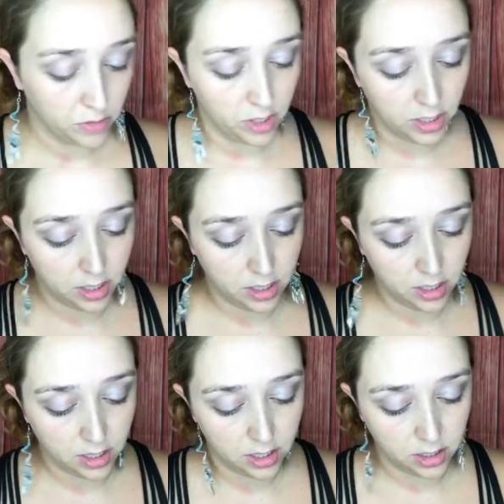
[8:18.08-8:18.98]
just
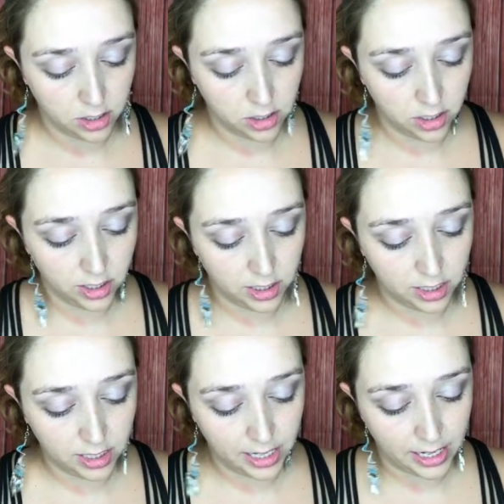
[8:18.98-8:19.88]
a
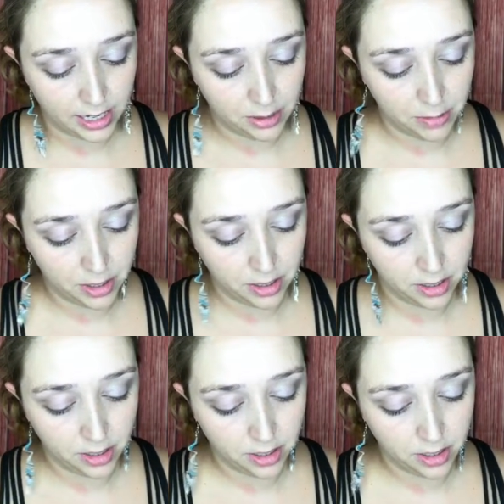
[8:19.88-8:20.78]
dab
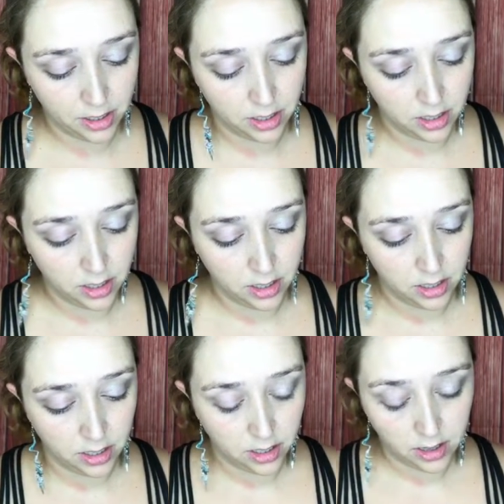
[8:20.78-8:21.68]

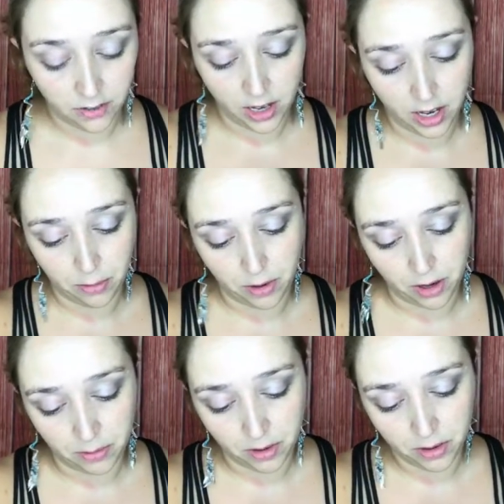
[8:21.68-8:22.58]
of the eye
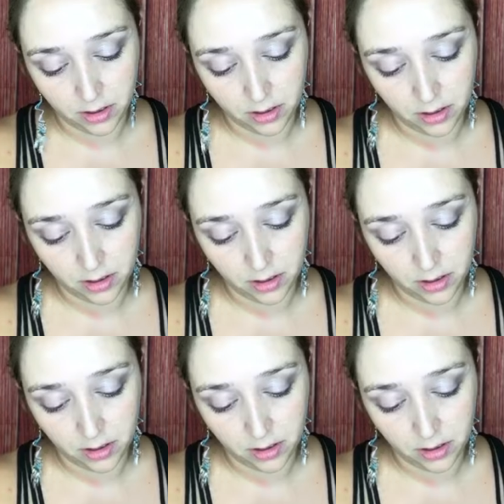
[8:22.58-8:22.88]
primer,